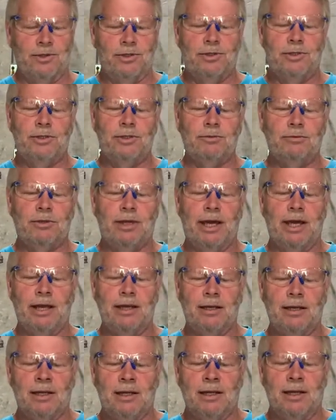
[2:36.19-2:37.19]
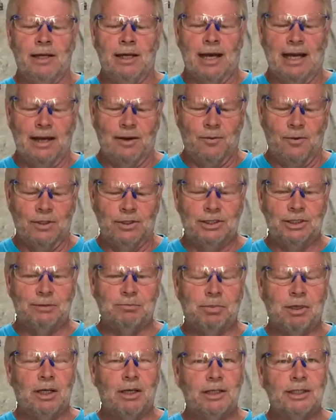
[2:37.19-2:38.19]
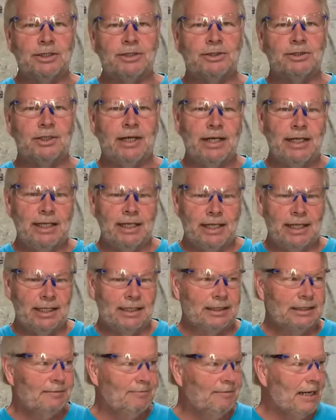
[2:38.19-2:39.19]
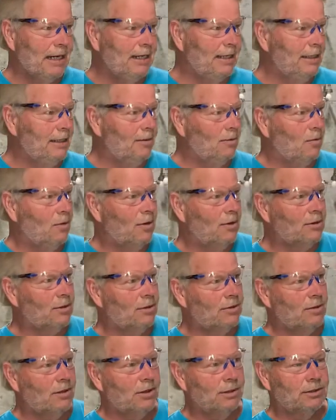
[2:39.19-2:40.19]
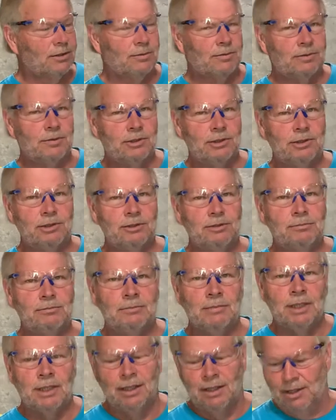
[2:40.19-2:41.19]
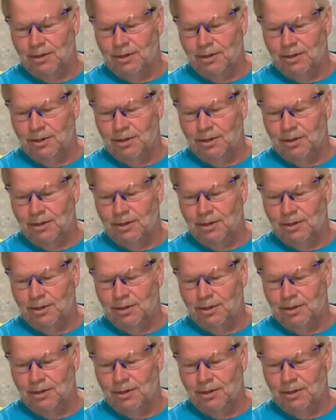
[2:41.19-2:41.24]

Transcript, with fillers: You do that. I don't want to just plug it straight in because if I need to walk across the room